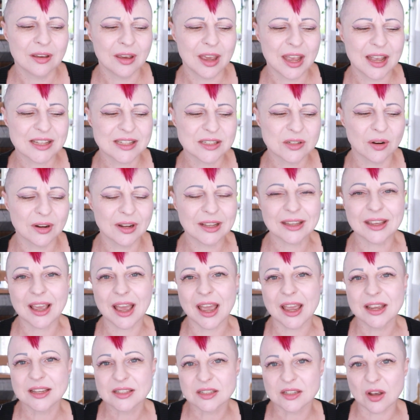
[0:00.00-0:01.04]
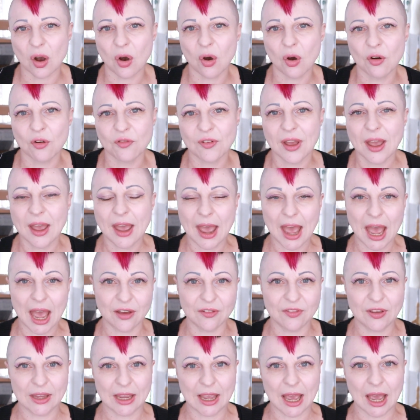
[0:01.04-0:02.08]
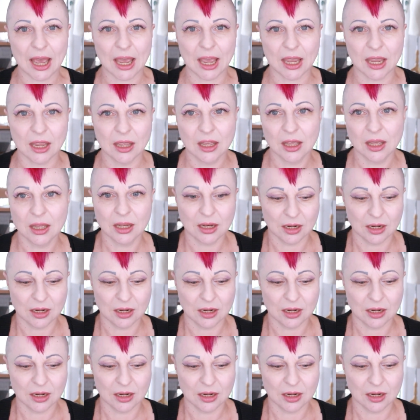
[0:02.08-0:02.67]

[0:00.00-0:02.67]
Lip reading: it's not a case of having a